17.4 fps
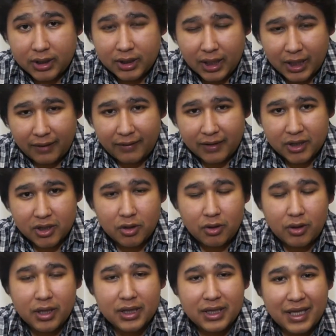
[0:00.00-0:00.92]
Kind of like, you
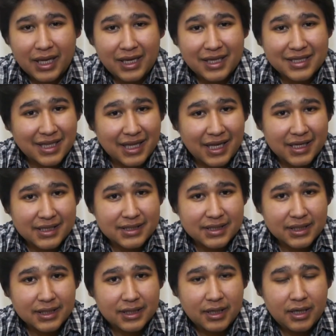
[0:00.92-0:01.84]
know, like the NES
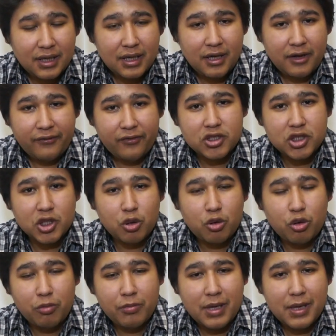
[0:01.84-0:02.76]
Classic versus the
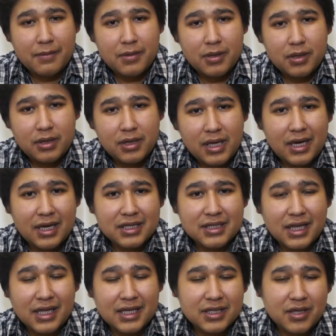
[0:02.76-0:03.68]
Cool Baby. The NES
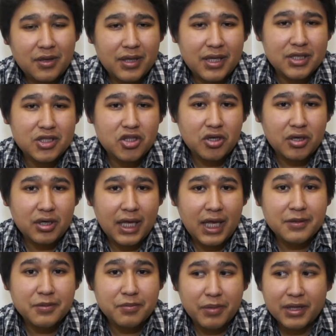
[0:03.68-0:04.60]
Classic only has 30
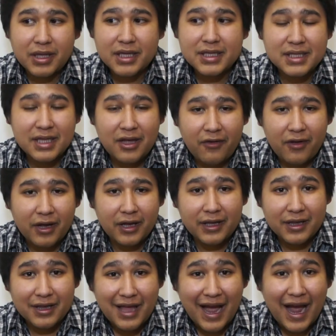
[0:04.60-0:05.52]
games, but that's the
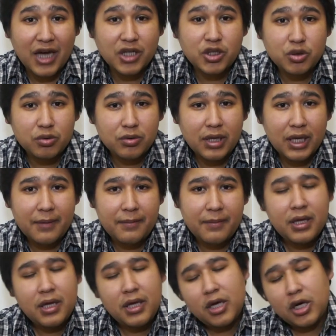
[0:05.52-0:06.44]
actual game.